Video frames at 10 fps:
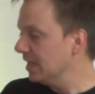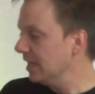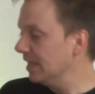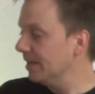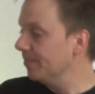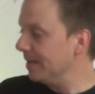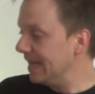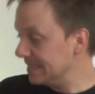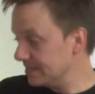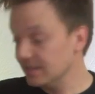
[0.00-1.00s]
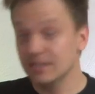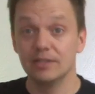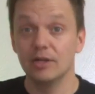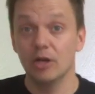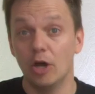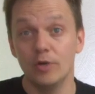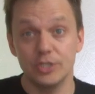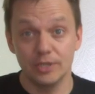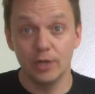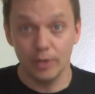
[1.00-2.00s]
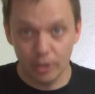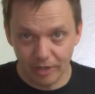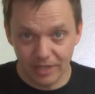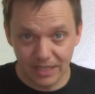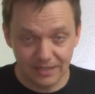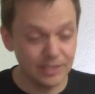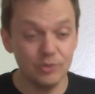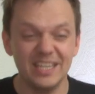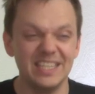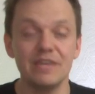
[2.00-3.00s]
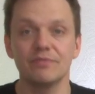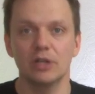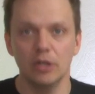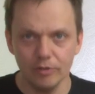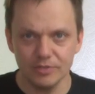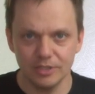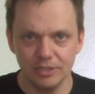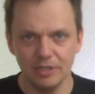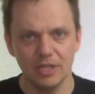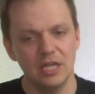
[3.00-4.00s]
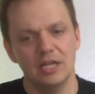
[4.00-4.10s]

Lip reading: as the original recording, then you get even closer,